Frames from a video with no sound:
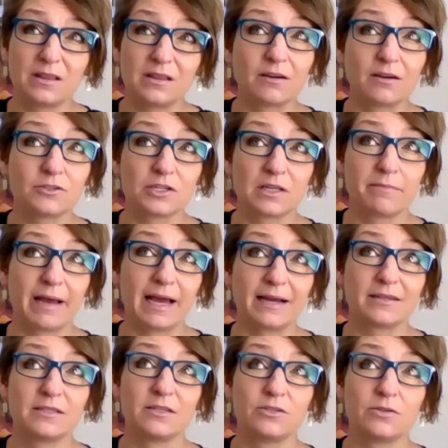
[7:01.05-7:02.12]
largely
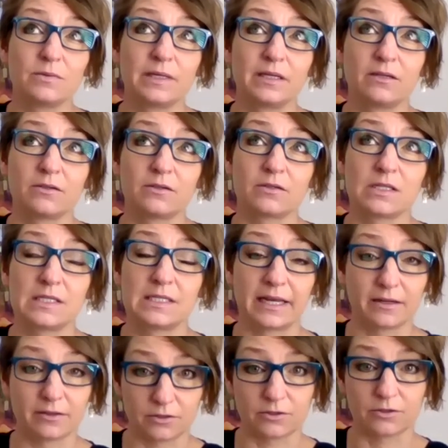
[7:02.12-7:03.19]
back to doing her
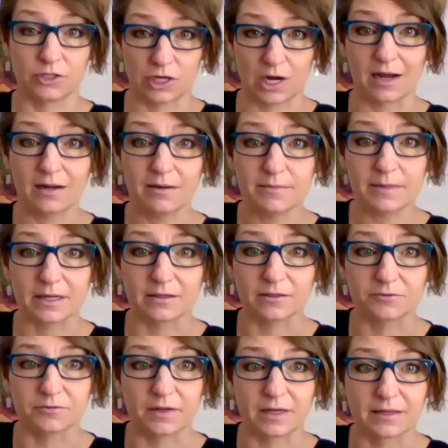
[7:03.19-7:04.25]
standard job
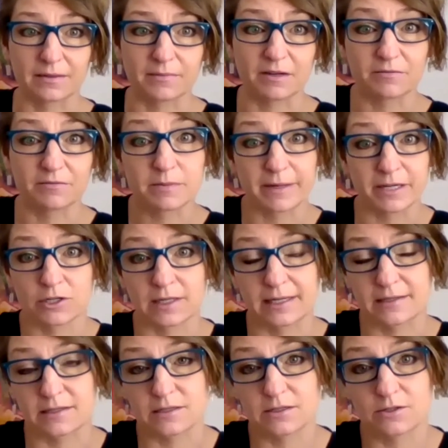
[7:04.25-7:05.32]
of
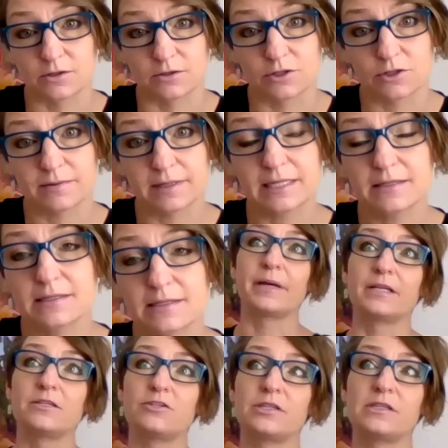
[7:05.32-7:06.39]
specialized surgeries.
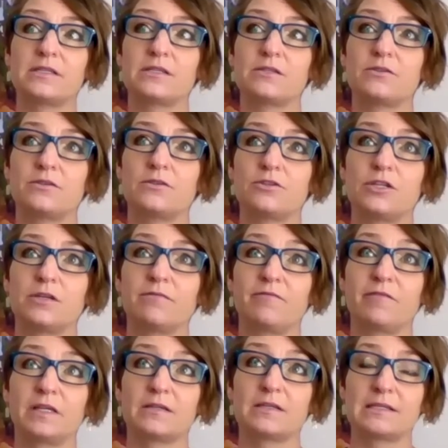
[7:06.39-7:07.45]
And she
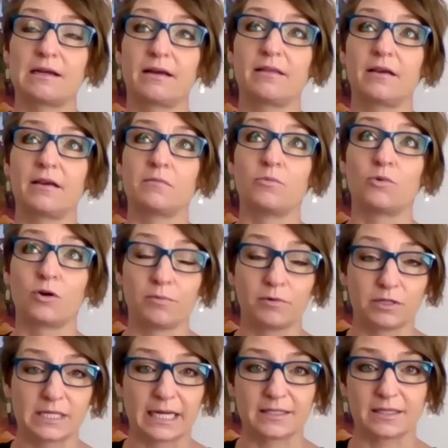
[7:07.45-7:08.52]
feels, I think, more
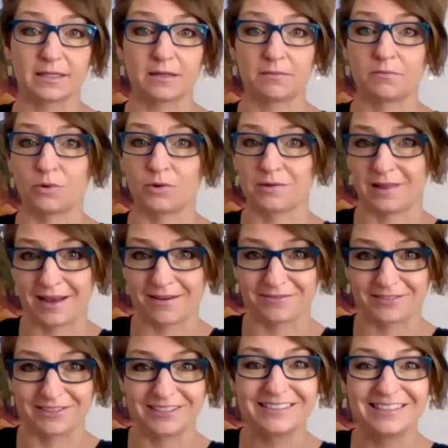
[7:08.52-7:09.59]
protected and more
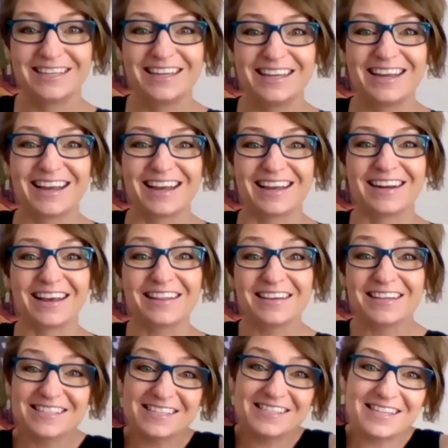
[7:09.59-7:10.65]
level. And I think
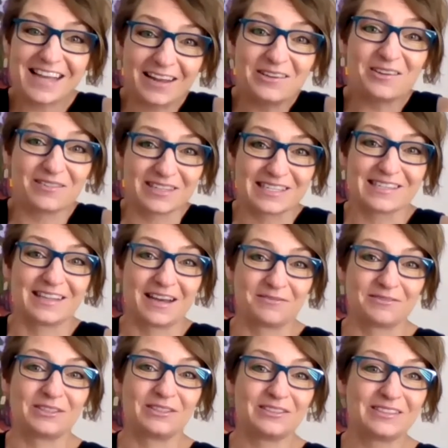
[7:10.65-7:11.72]
it's a tenuous
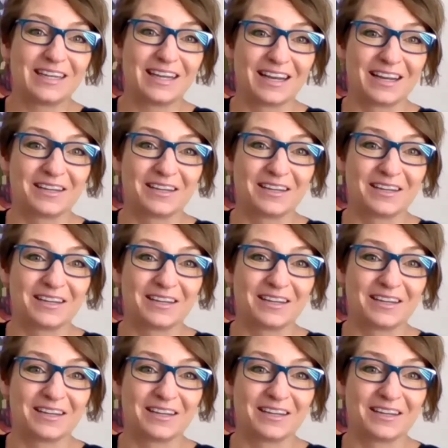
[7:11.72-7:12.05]
level,